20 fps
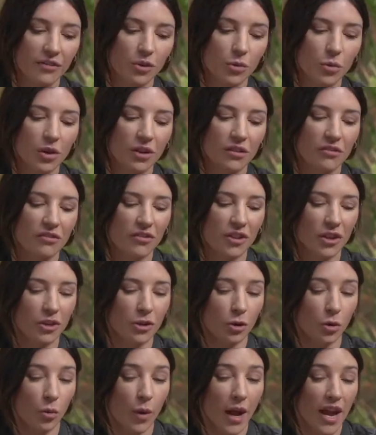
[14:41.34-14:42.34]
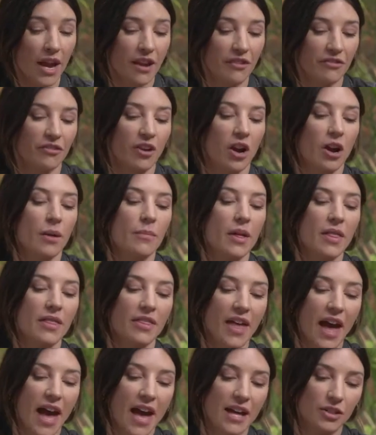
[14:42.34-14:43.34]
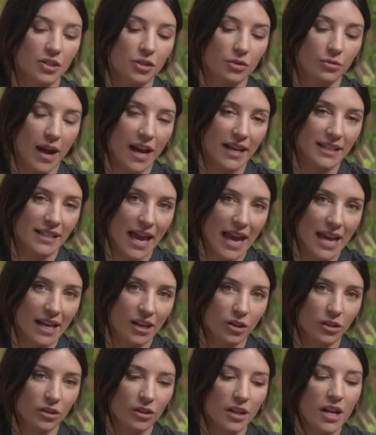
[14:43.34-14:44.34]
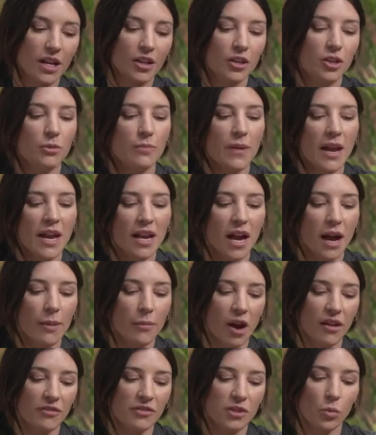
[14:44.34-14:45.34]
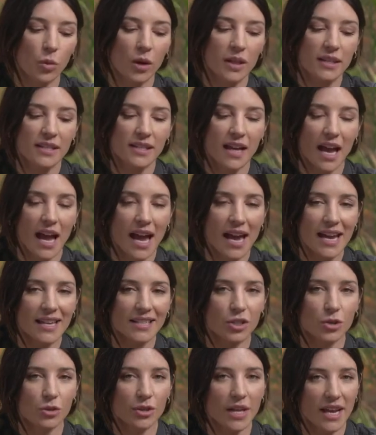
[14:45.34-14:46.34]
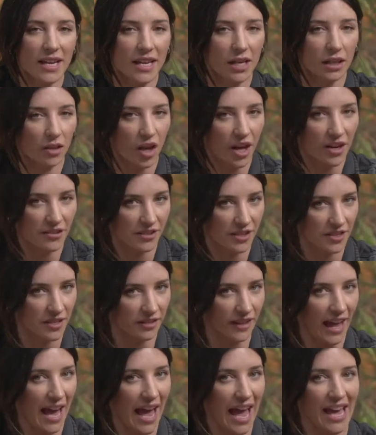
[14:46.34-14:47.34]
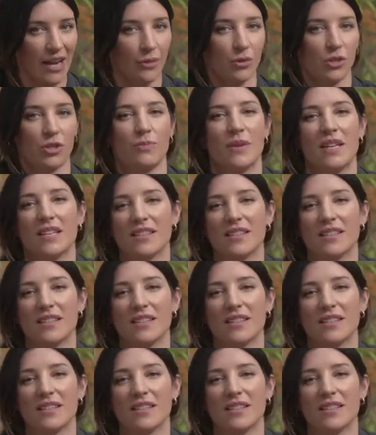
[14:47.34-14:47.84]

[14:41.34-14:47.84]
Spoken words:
If you were to veer away from that direct angle, you may come off to one side, creating a lot of slag, which